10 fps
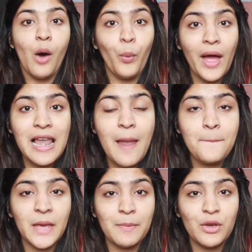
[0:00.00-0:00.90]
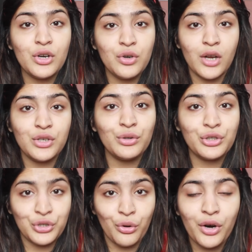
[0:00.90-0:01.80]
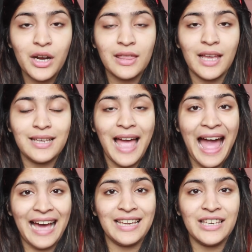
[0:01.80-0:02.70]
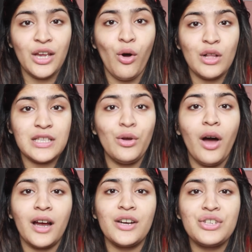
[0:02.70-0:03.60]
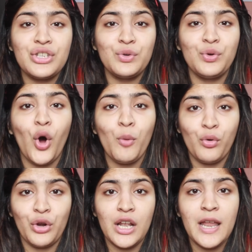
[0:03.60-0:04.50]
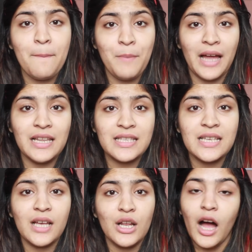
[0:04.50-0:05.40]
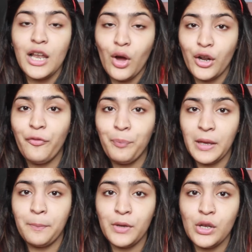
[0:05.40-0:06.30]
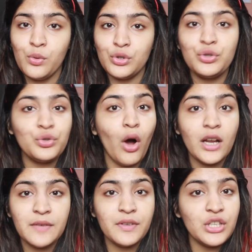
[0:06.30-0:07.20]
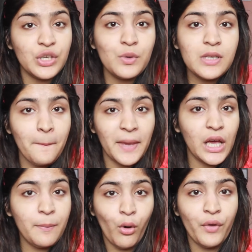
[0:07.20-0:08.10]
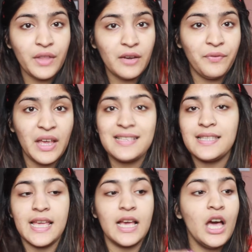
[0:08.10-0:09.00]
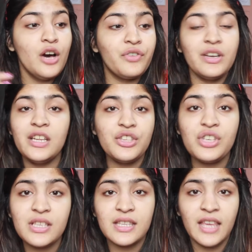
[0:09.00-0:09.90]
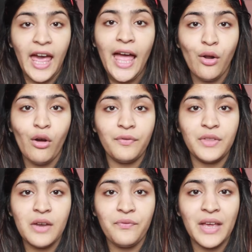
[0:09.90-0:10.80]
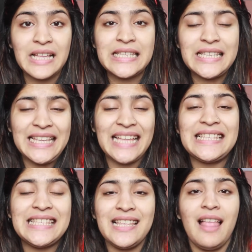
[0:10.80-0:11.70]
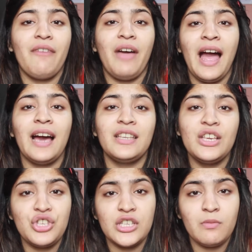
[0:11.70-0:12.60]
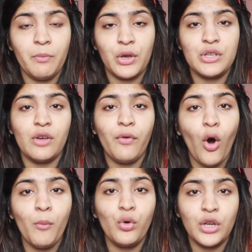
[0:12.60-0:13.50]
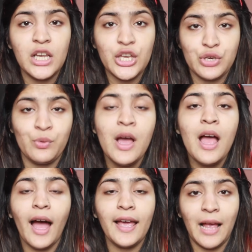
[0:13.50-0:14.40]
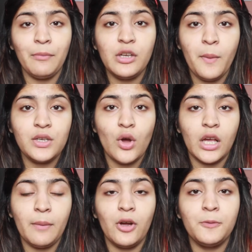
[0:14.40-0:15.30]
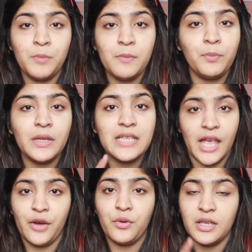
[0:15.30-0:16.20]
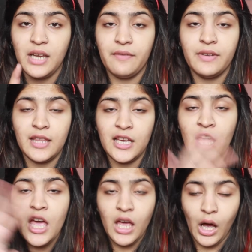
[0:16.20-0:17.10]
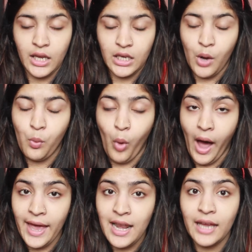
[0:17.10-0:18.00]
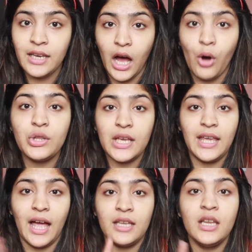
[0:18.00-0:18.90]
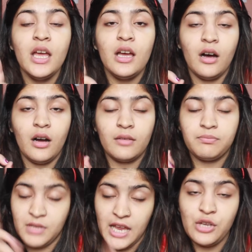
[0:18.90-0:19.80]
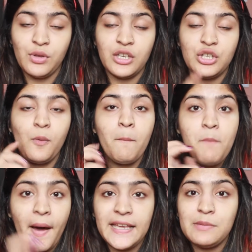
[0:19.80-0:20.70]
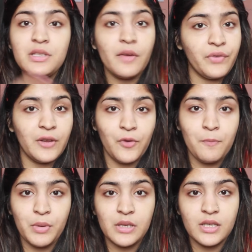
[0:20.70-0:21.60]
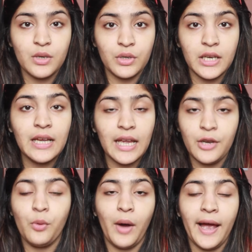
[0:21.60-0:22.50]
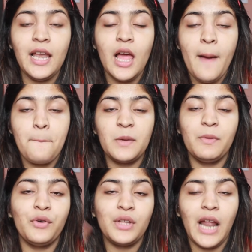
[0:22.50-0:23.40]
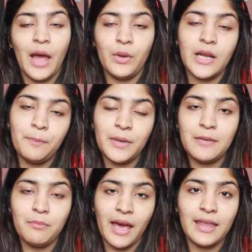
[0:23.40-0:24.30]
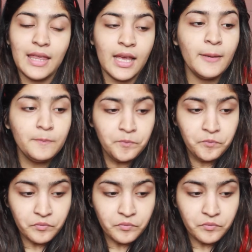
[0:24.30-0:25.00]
well, maybe you're not too sure that acne also occurs due to hormonal imbalances. A lot of people who do not even use makeup on their face, take religious care of their face, can still have acne just because of hormonal issue. I am going to be talking about pimples, hair growth and everything in a while, and how they can tell you that you might be suffering from PCOD in a while. But before that, I will complete my thing.